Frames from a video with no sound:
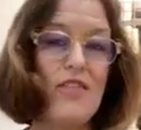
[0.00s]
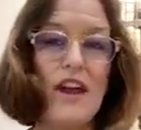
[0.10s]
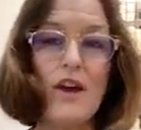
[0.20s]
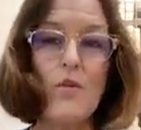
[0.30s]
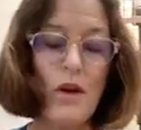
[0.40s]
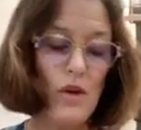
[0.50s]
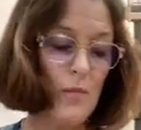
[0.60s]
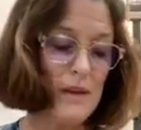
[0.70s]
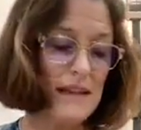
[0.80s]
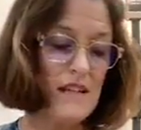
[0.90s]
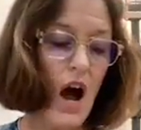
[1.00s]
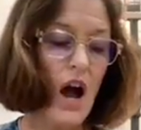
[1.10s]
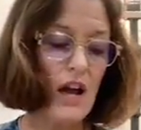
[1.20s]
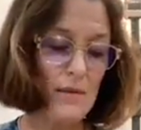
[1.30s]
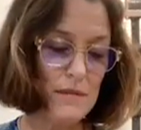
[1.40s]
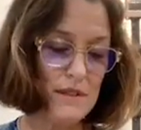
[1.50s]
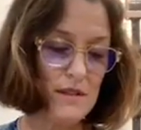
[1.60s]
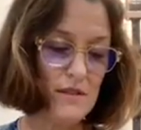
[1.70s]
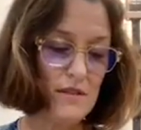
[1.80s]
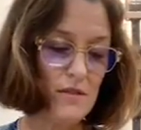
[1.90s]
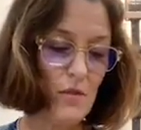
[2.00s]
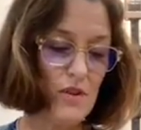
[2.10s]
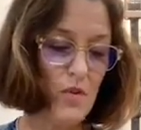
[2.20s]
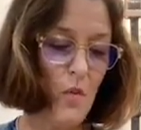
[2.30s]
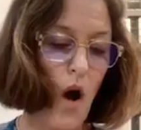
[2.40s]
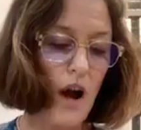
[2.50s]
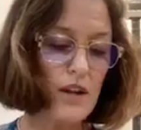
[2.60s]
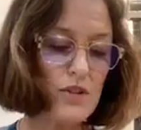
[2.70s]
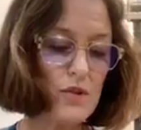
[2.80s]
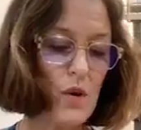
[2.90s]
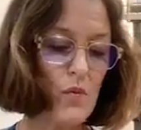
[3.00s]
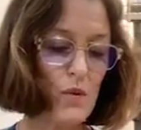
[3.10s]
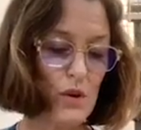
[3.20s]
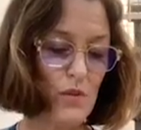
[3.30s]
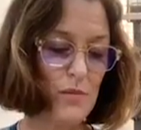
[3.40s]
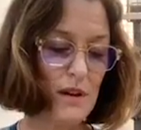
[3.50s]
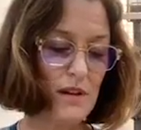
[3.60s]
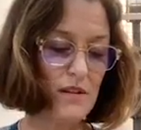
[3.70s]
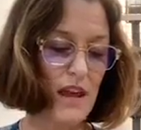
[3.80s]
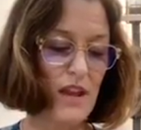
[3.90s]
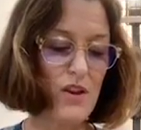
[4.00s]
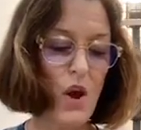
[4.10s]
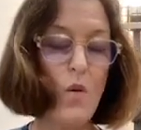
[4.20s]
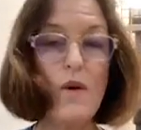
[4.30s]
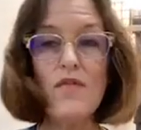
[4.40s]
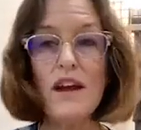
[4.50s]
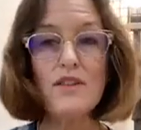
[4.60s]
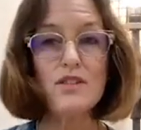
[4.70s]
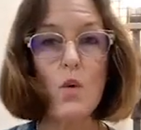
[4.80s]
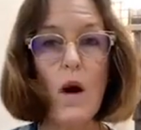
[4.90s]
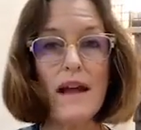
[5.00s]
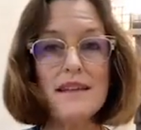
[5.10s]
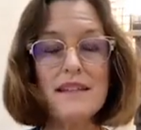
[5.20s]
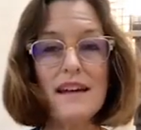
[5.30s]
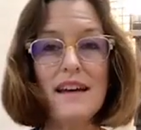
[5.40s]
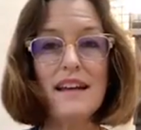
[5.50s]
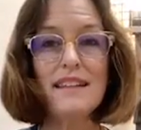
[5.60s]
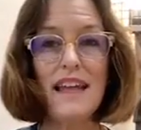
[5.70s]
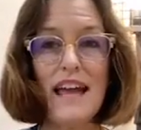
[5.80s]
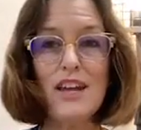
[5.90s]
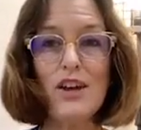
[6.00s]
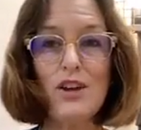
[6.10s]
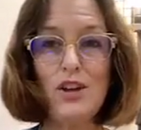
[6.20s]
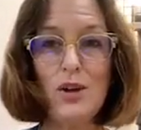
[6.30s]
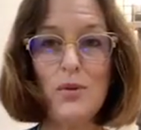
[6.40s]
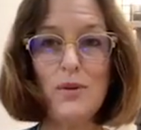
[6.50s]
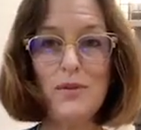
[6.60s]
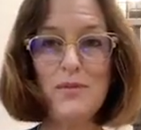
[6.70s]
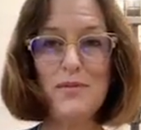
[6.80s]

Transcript: There will be times when you walk into a room and no one there is quite like you.